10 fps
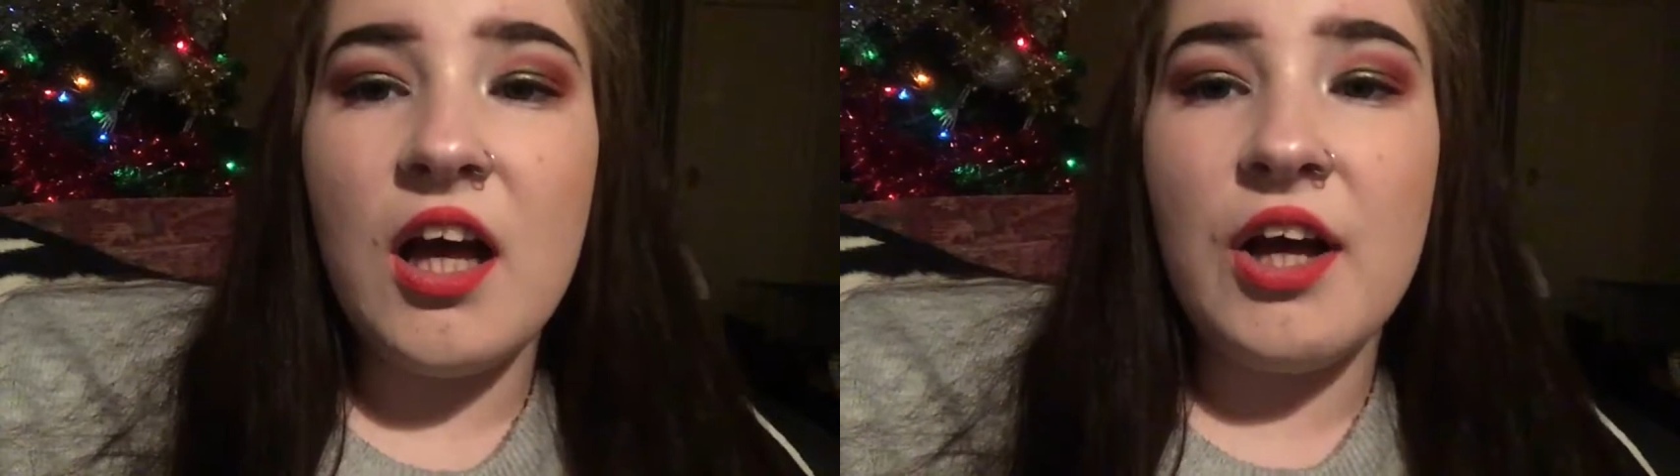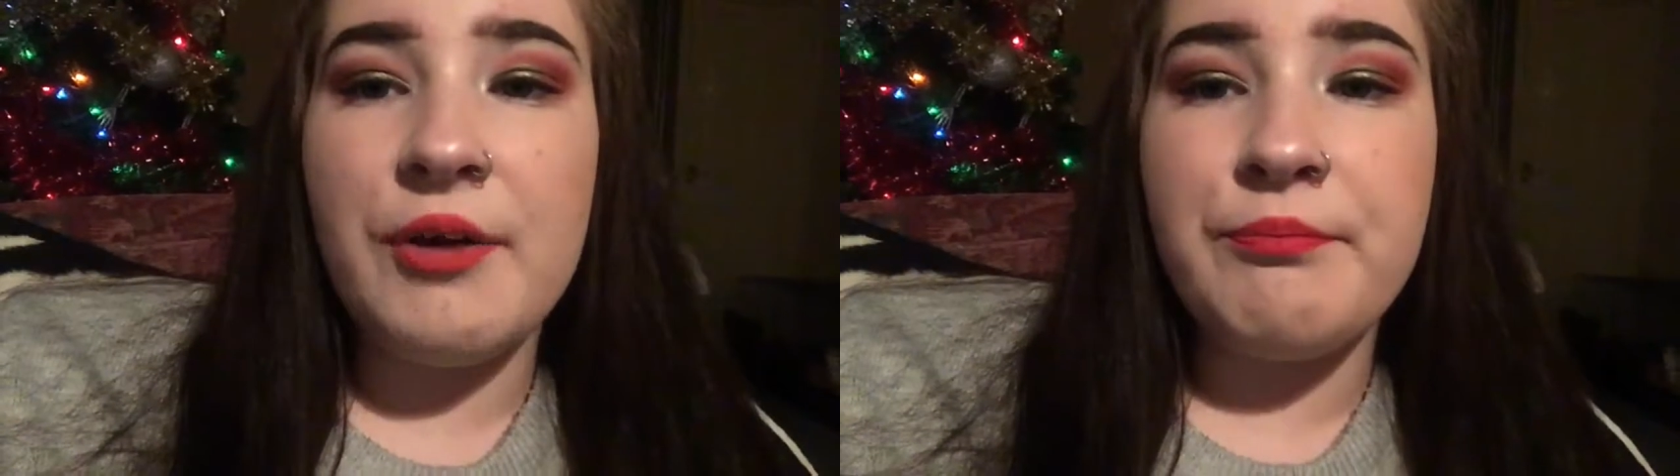
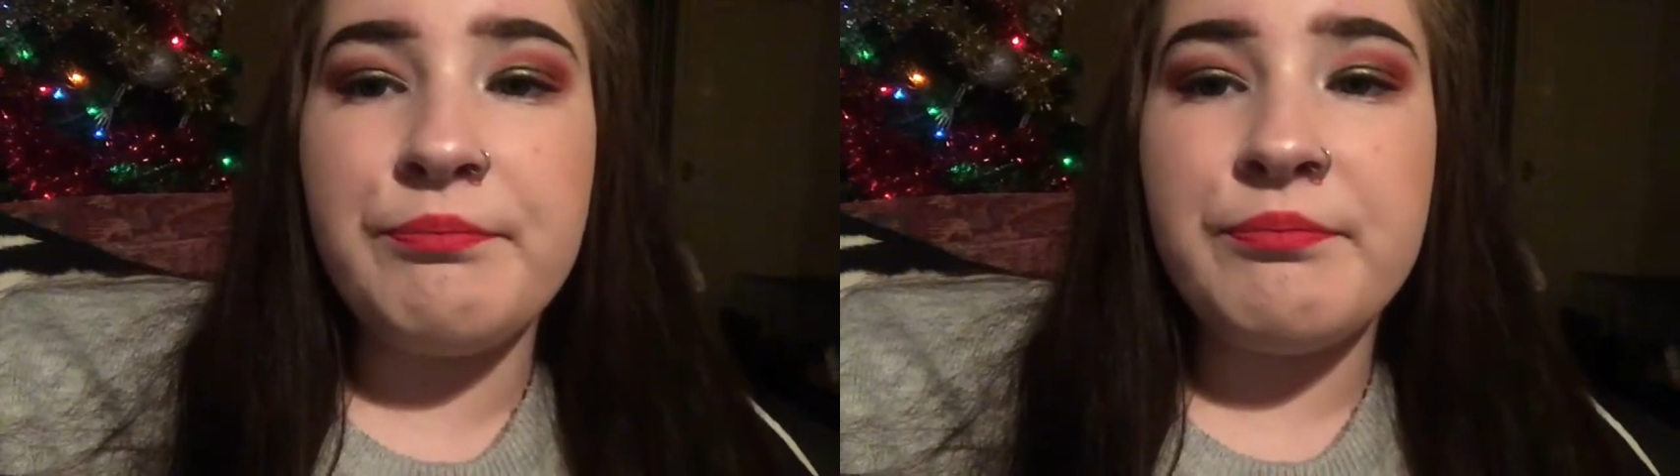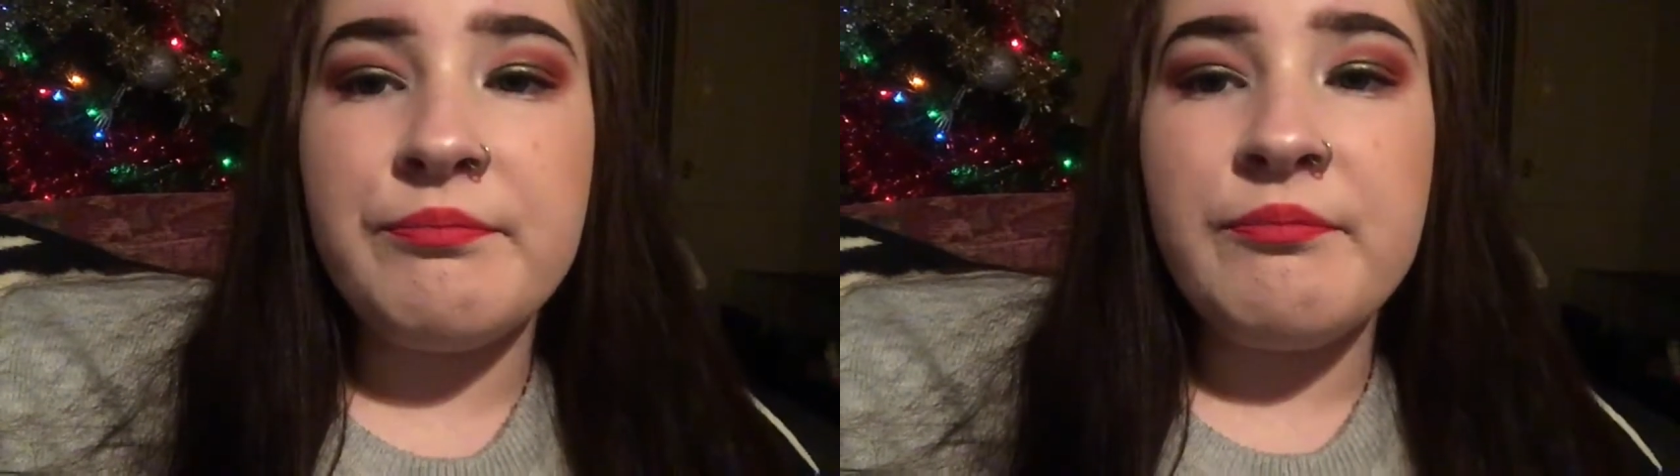
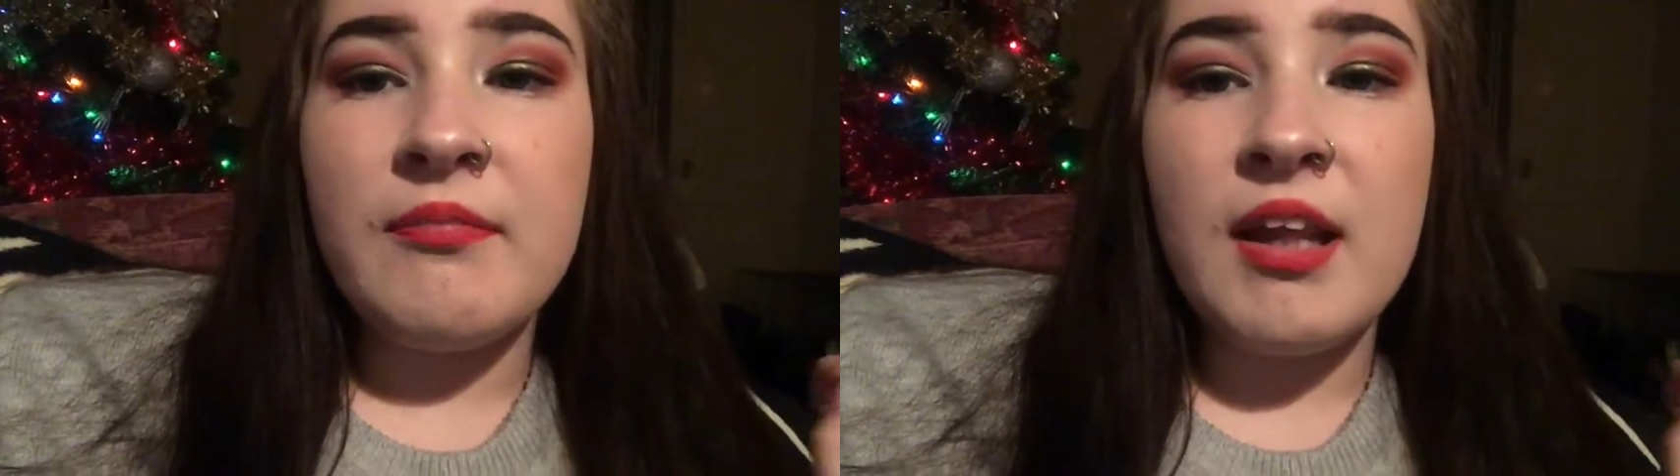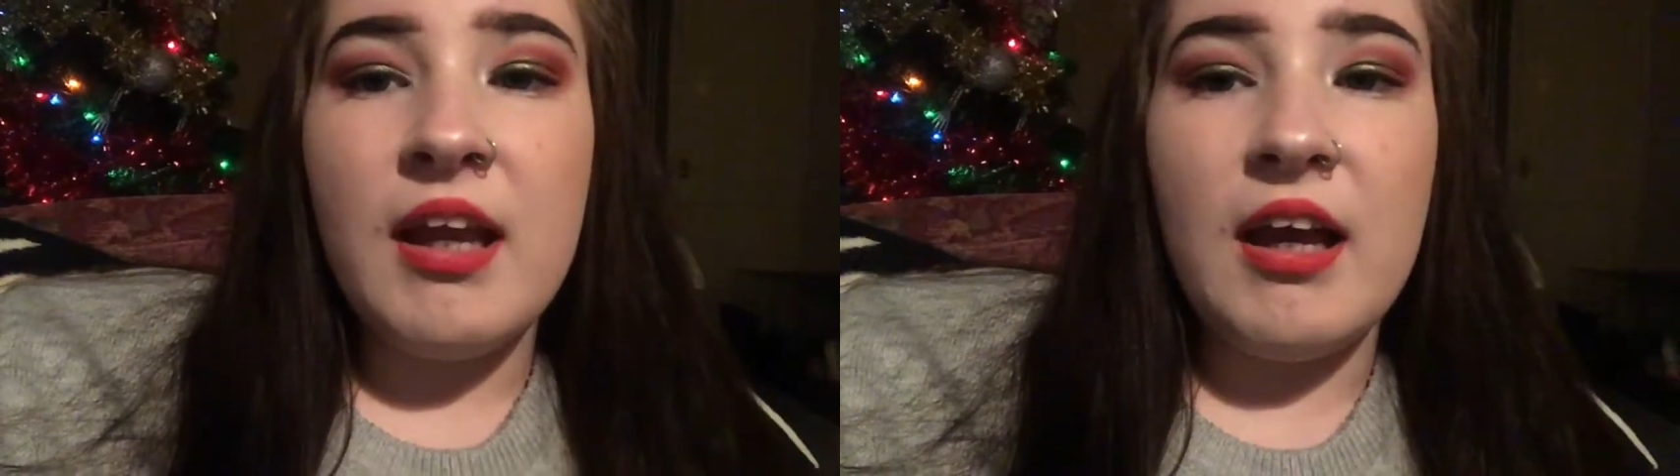and
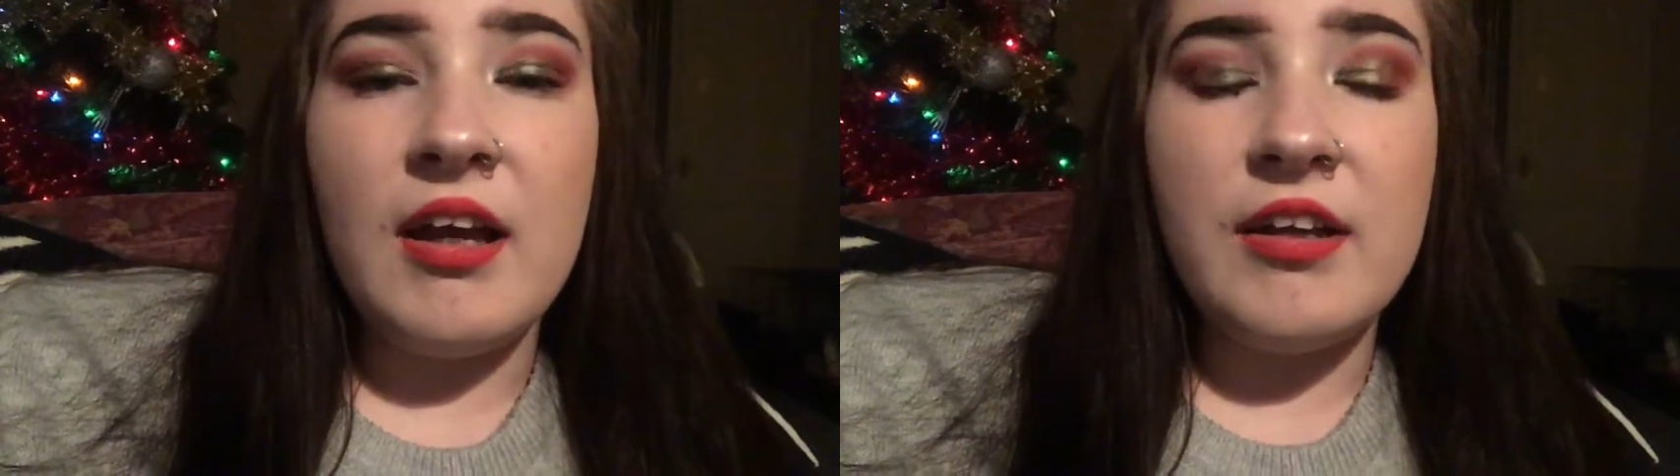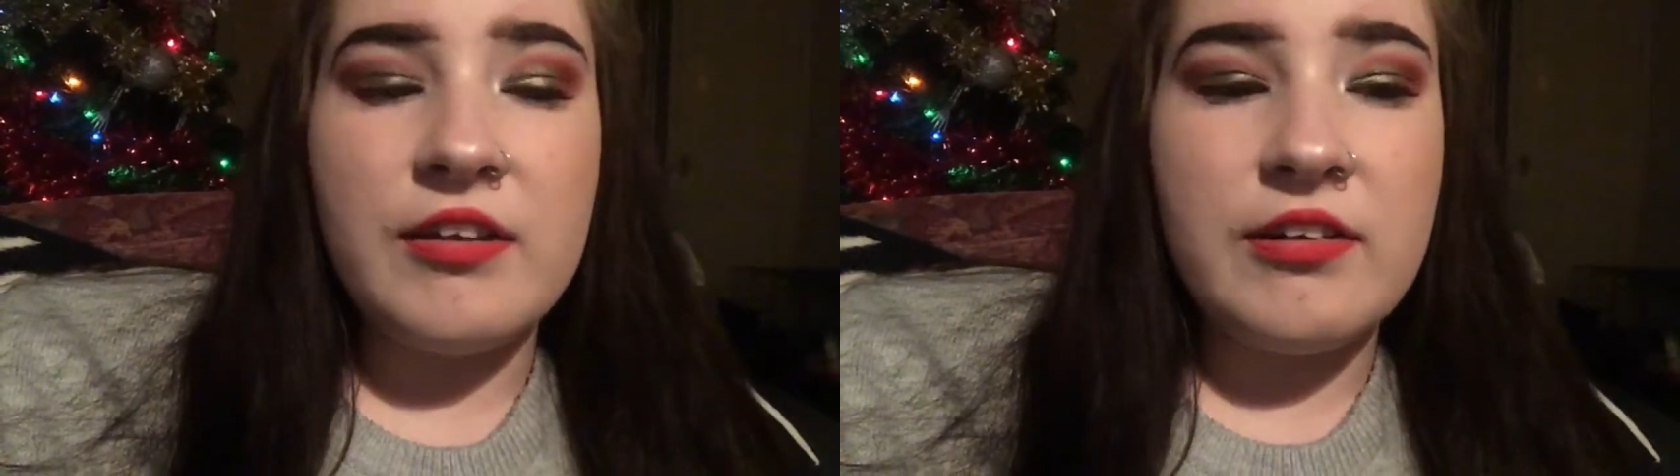
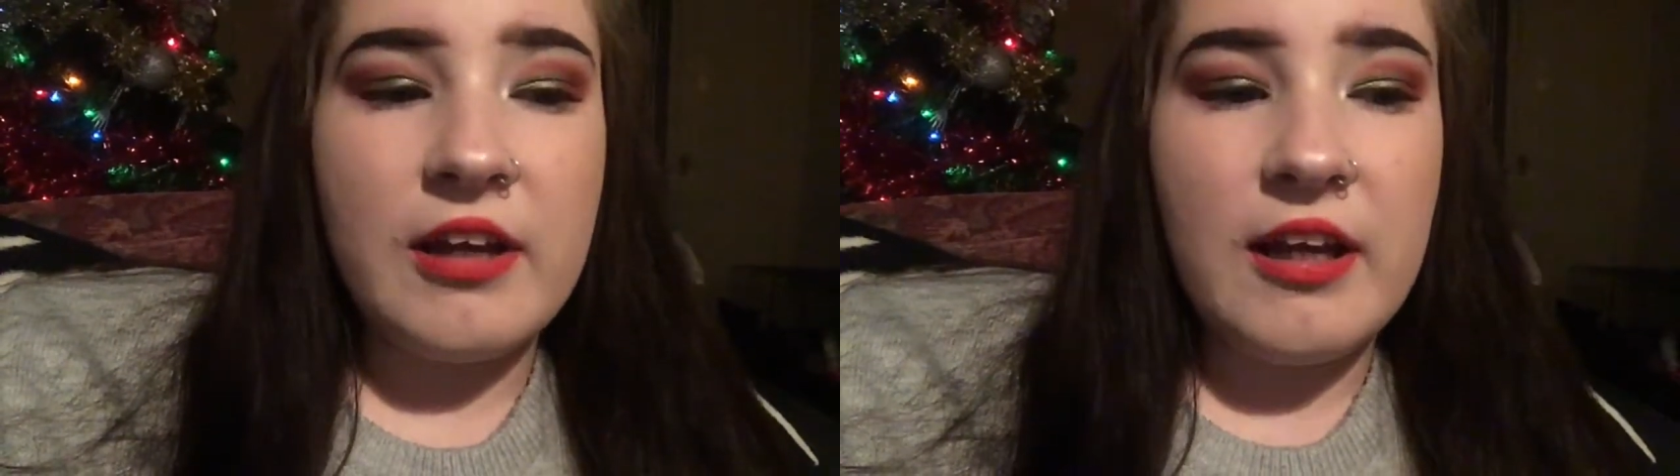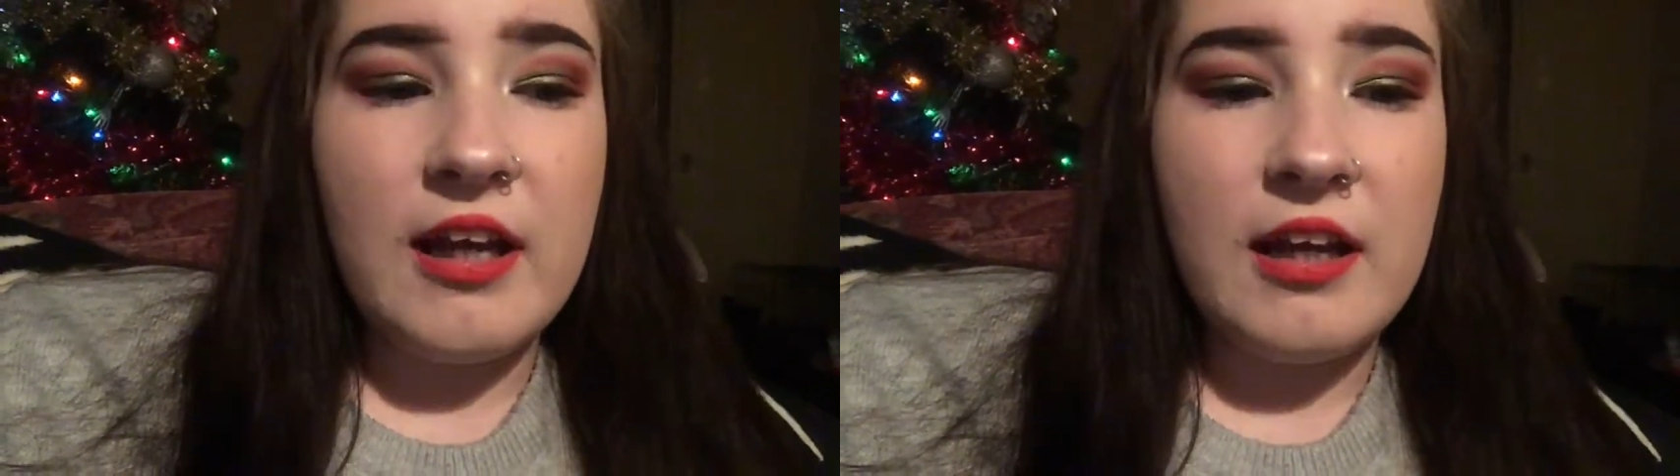
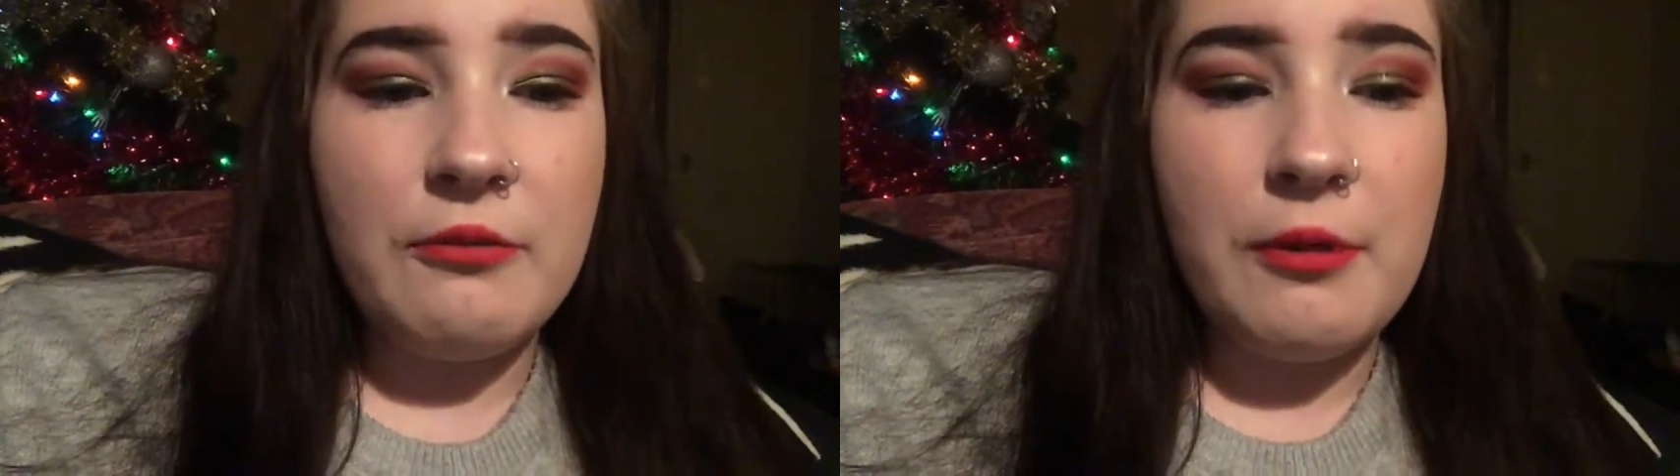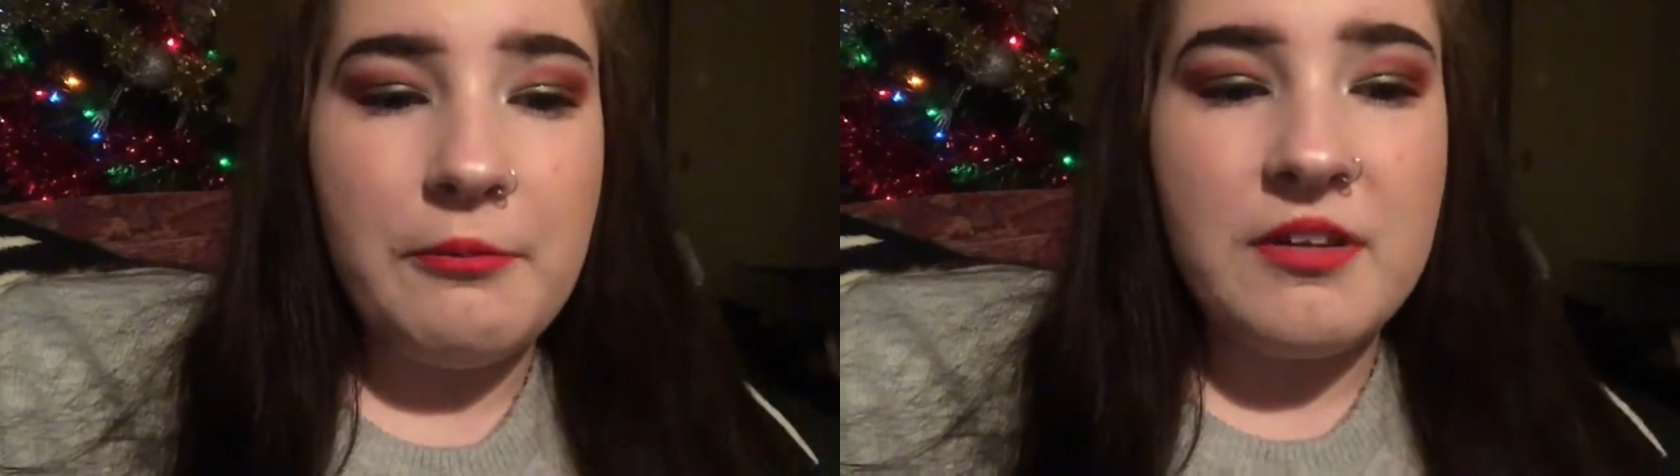when